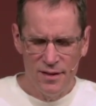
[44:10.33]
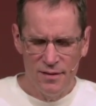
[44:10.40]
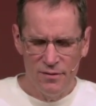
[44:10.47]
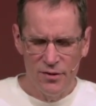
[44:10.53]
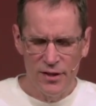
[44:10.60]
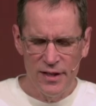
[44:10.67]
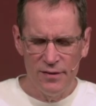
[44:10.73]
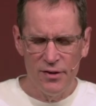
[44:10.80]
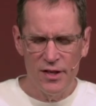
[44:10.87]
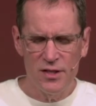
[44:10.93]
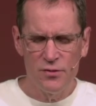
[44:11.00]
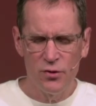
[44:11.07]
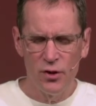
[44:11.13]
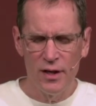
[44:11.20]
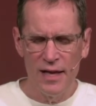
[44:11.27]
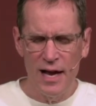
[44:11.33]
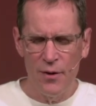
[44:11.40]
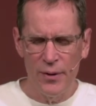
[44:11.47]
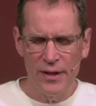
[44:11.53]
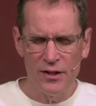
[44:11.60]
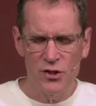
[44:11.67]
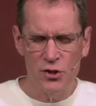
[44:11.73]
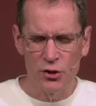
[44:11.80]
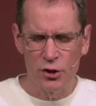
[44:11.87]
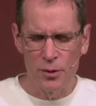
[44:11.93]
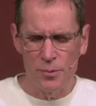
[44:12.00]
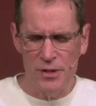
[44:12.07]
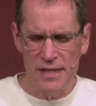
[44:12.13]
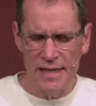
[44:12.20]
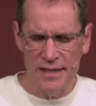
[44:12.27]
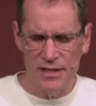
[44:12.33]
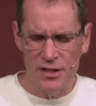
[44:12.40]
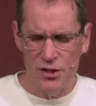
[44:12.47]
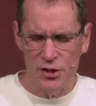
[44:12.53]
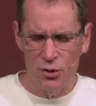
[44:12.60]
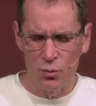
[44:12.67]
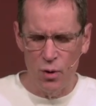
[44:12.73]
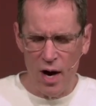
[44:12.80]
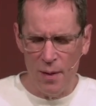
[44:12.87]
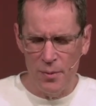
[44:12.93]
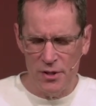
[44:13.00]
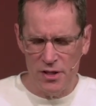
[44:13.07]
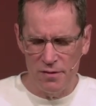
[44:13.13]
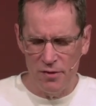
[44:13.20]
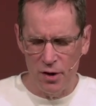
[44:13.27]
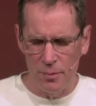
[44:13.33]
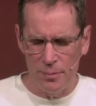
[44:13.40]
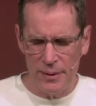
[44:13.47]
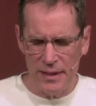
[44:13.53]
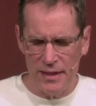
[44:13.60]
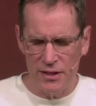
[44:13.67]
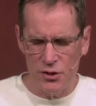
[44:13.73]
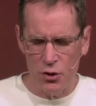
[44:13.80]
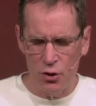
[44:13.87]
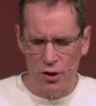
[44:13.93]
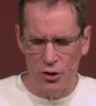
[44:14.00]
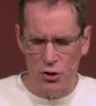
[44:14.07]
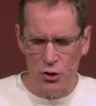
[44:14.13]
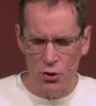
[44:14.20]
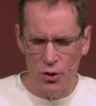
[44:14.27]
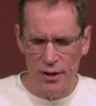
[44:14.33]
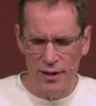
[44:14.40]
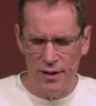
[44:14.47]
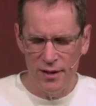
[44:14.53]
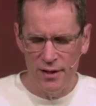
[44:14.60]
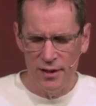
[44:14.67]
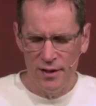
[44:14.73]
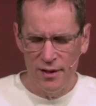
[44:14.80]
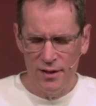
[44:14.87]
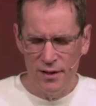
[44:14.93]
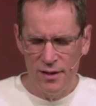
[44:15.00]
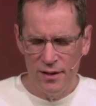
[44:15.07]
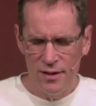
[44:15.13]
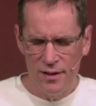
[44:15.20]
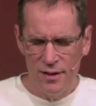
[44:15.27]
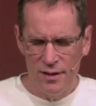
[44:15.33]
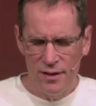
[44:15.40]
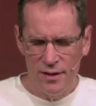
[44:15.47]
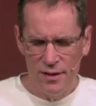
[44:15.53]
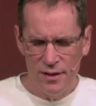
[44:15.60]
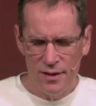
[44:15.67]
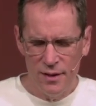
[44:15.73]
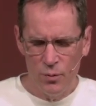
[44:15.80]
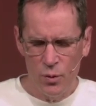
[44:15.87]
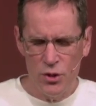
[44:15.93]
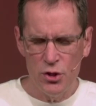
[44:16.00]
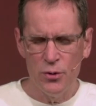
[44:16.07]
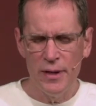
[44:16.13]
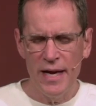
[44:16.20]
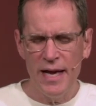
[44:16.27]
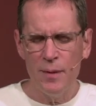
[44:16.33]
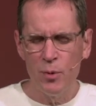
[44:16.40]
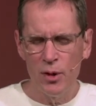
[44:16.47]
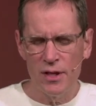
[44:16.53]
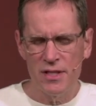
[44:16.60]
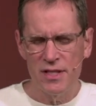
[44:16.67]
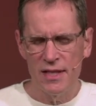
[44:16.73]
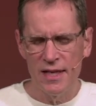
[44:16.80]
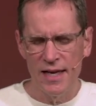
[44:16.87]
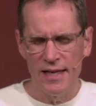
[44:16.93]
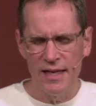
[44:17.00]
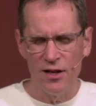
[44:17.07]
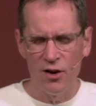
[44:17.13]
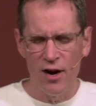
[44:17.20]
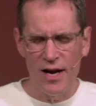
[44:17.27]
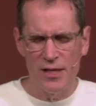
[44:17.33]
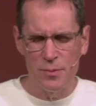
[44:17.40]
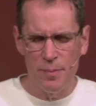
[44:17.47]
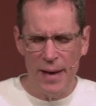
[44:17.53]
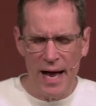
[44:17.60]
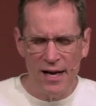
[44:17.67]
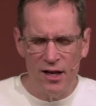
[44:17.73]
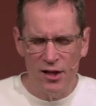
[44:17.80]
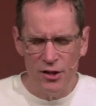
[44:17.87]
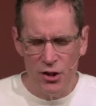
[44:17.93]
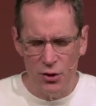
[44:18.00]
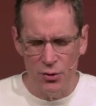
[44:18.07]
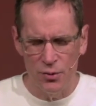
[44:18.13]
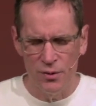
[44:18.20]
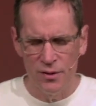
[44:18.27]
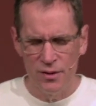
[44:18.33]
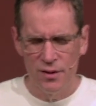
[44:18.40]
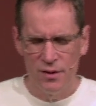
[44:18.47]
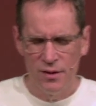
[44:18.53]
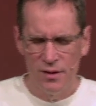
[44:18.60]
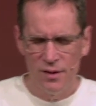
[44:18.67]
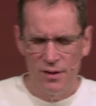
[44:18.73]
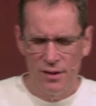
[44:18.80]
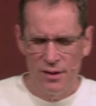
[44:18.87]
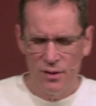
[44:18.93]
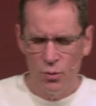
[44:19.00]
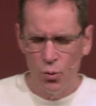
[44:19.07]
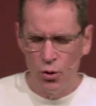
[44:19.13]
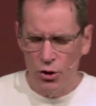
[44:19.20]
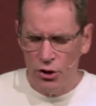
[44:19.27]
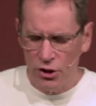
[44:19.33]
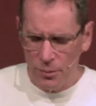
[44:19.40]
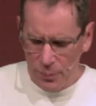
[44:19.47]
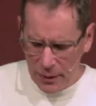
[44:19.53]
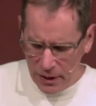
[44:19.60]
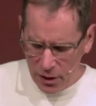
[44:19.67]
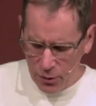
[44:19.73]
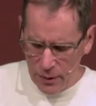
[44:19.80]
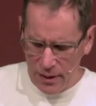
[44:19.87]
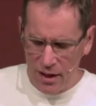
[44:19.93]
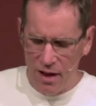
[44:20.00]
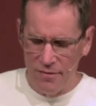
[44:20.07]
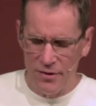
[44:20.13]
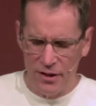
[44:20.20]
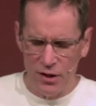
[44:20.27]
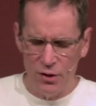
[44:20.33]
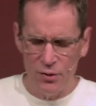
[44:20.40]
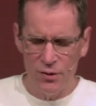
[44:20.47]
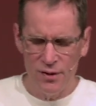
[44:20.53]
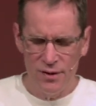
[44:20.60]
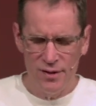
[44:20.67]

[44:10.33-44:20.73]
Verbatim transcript: Forgive us for allowing circumstances to rob us of our peace or our joy. Would you enable us tonight get our eyes back on you, worshiping you and loving you,